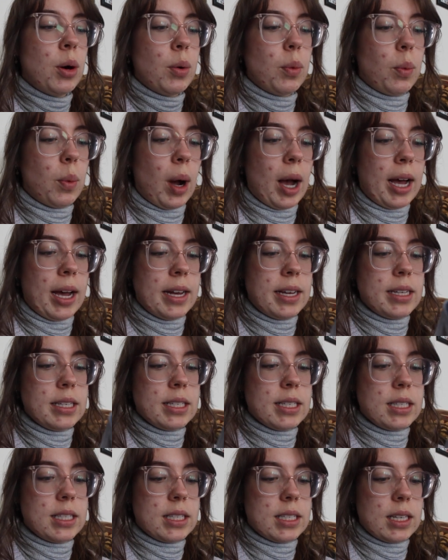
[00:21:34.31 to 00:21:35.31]

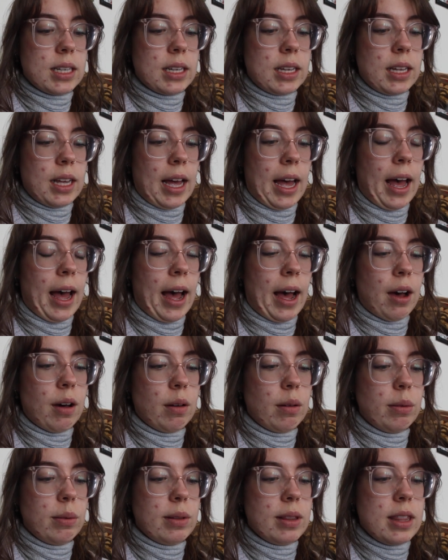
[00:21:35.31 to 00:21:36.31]
was
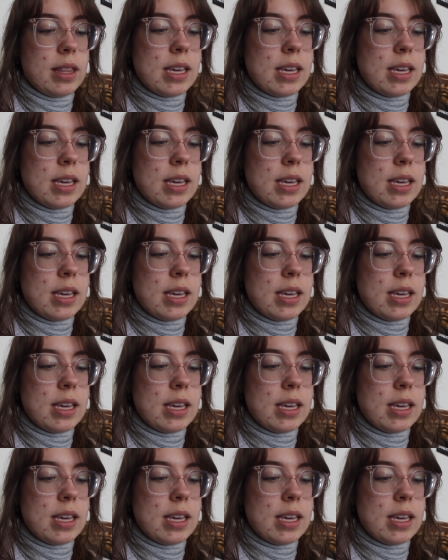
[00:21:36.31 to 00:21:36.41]
how